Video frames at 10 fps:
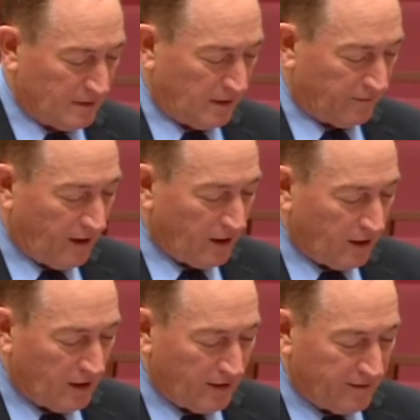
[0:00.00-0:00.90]
I've
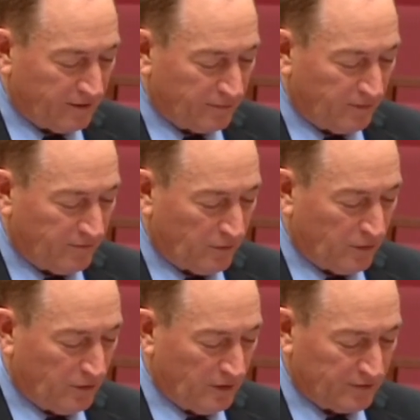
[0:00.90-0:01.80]
highlighted this
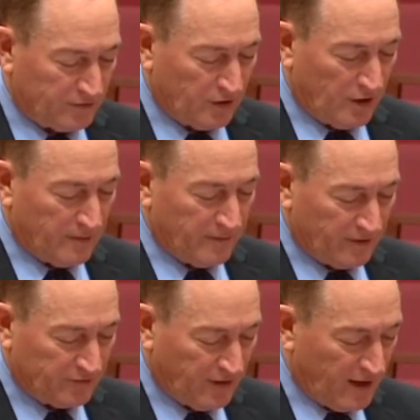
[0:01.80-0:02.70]
before. It's time the
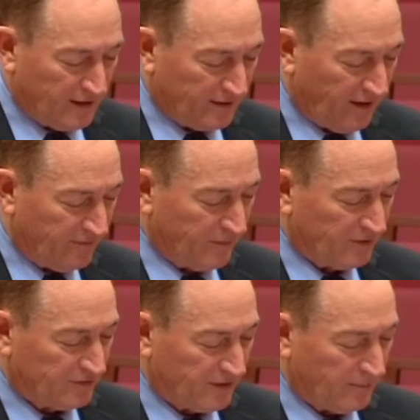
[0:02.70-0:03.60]
Australian government
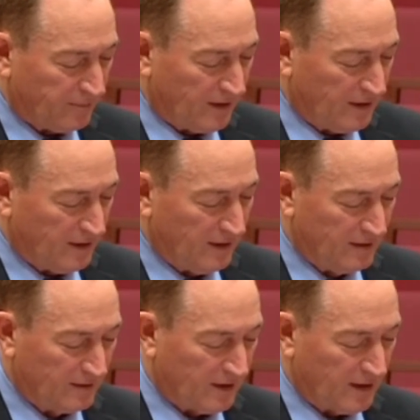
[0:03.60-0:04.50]
stepped in
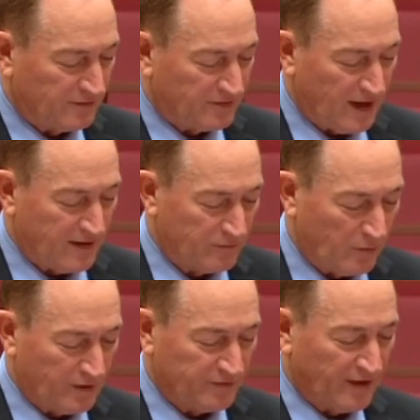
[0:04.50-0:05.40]
and saved
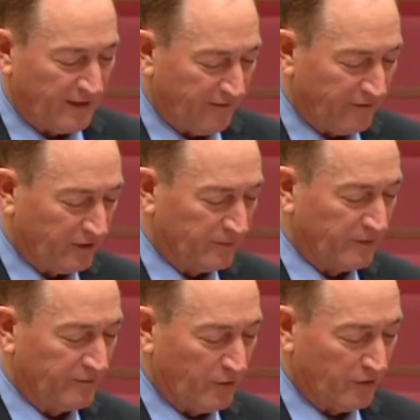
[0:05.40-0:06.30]
white South Africans
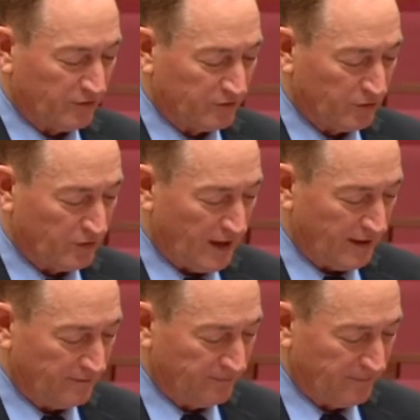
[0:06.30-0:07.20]
before it is too
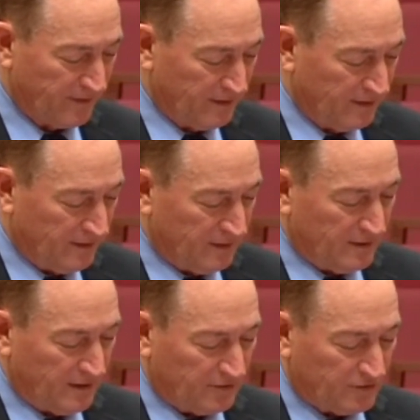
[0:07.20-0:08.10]
late.
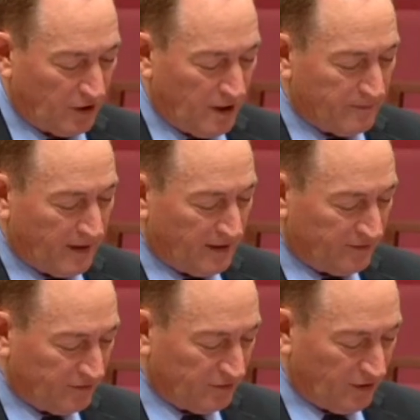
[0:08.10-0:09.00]
It's time they
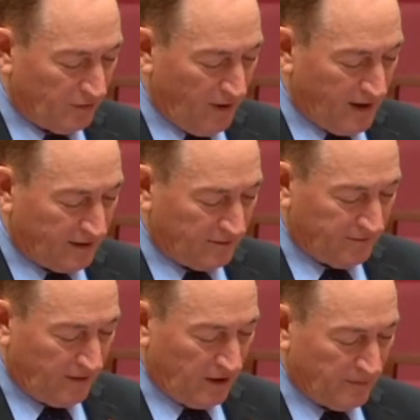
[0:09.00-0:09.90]
listen to the rank and
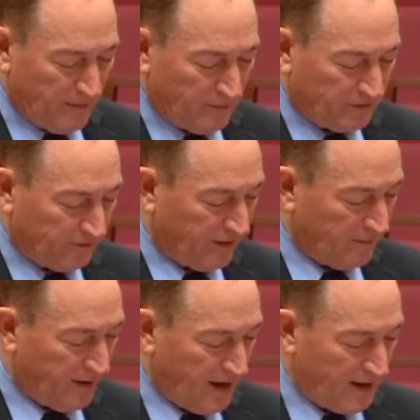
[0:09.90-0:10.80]
file members of their
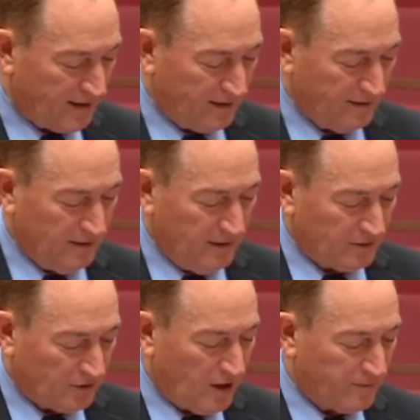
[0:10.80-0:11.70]
party,
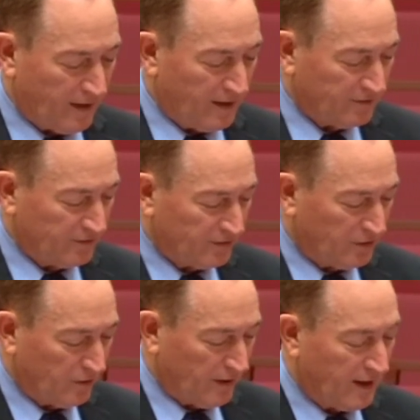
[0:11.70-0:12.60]
time they listen
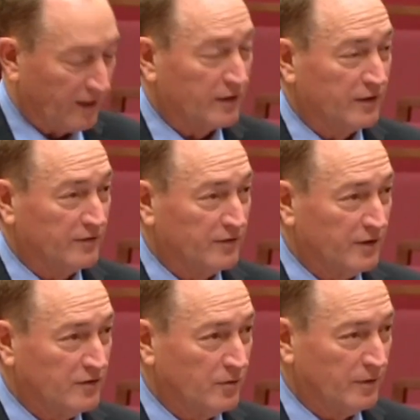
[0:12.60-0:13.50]
to their
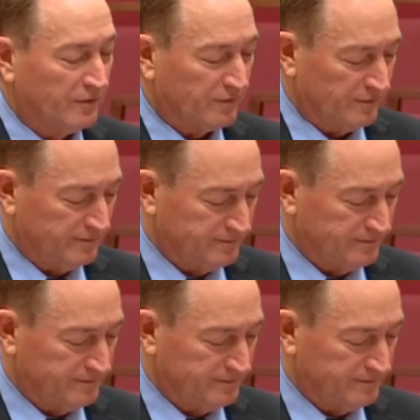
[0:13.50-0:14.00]
constituents.